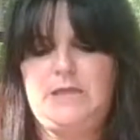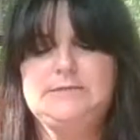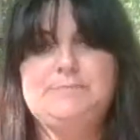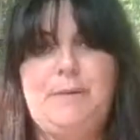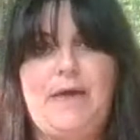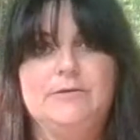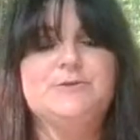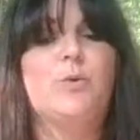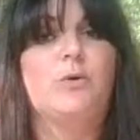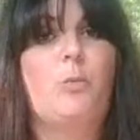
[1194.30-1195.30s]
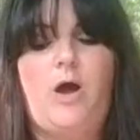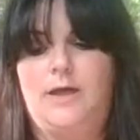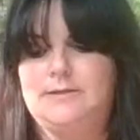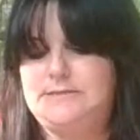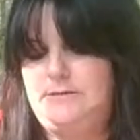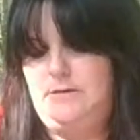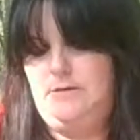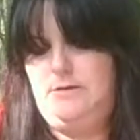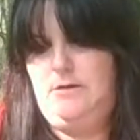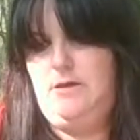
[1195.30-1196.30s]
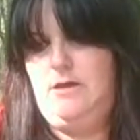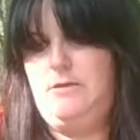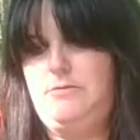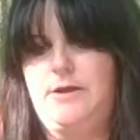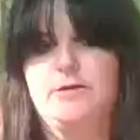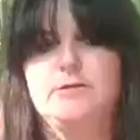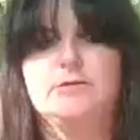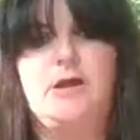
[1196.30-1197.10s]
spells or wands, they're